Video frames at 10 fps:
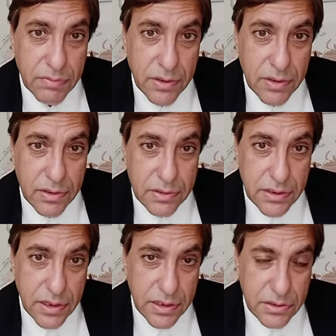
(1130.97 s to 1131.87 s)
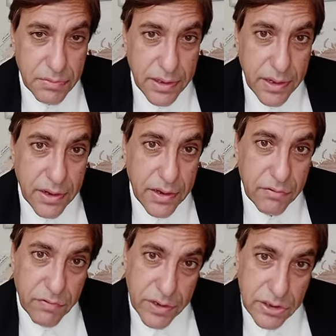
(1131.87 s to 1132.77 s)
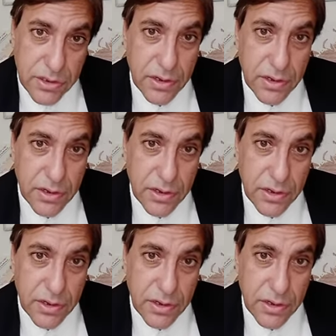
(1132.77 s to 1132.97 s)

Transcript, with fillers: here he is making a confession now.